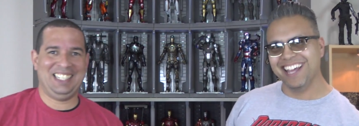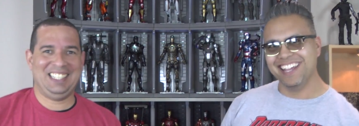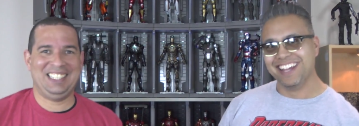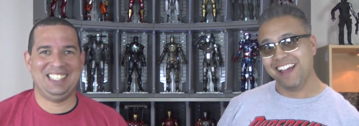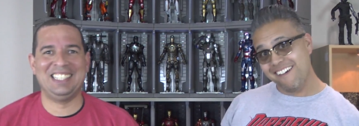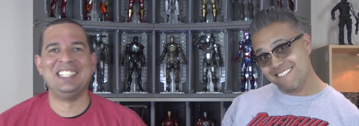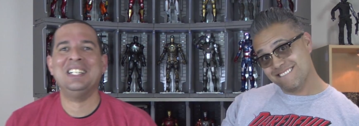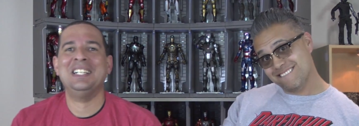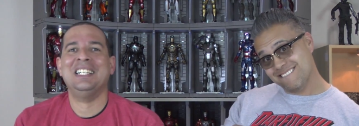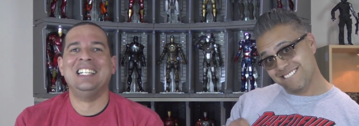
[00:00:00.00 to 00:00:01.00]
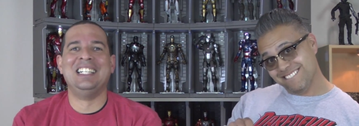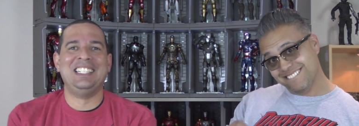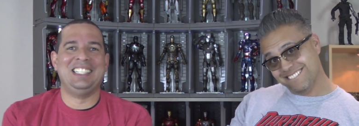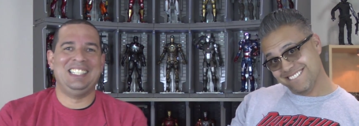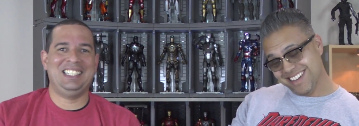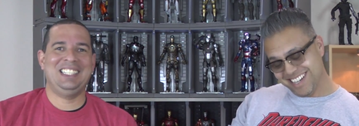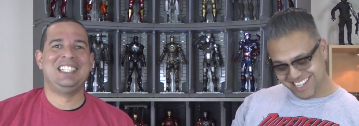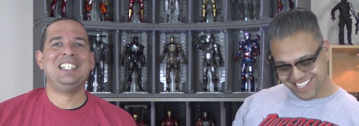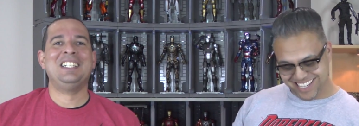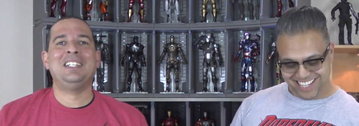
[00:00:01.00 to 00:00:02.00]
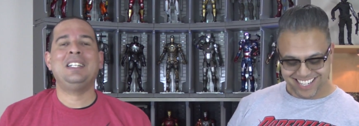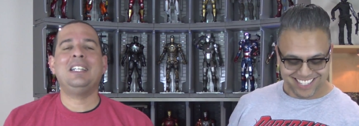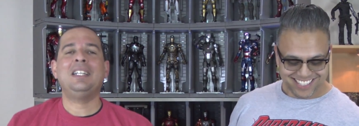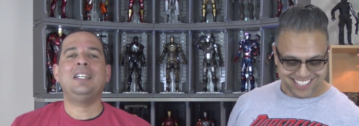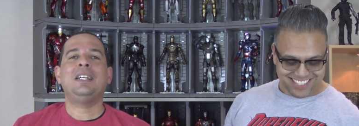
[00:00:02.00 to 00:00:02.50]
No one is speaking in this clip.